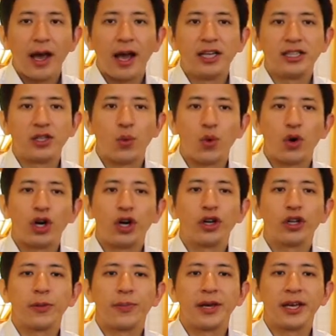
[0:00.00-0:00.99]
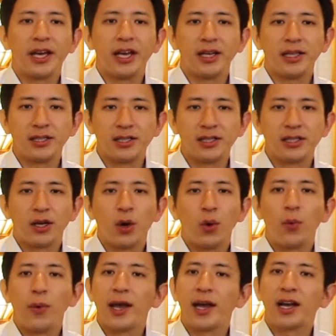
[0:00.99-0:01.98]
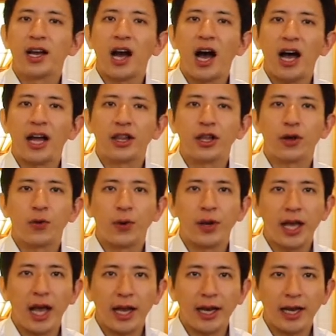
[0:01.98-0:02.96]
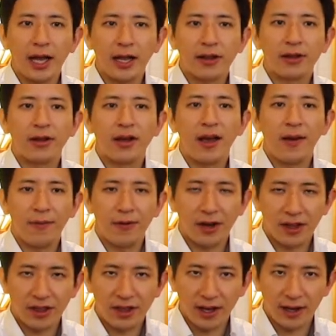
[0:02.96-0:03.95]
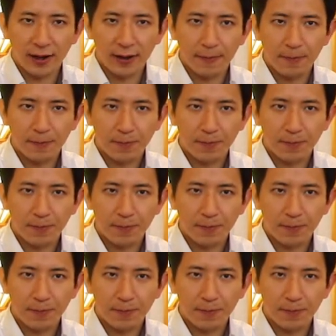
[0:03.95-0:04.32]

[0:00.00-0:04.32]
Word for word: and the world begins when God created everything.